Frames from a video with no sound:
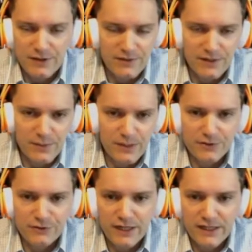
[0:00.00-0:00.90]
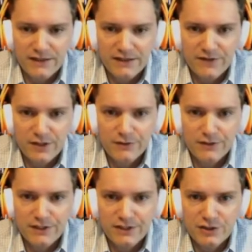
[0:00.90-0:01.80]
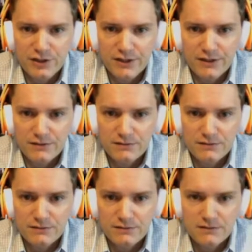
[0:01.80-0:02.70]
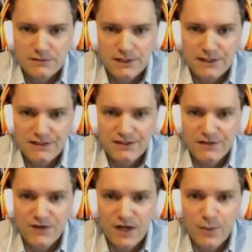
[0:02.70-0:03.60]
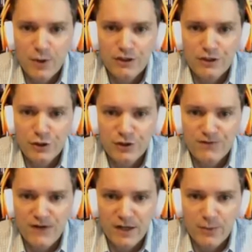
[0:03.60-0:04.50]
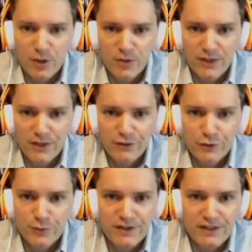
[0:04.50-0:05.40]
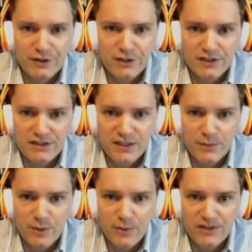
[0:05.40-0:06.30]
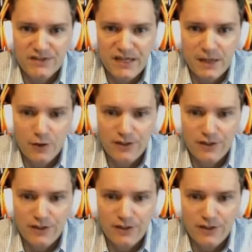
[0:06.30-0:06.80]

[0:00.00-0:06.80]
baby dragon, that Valkyrie, and that giant. And he's going to fireball. He could have fireballed my grouping that's coming up on his tower and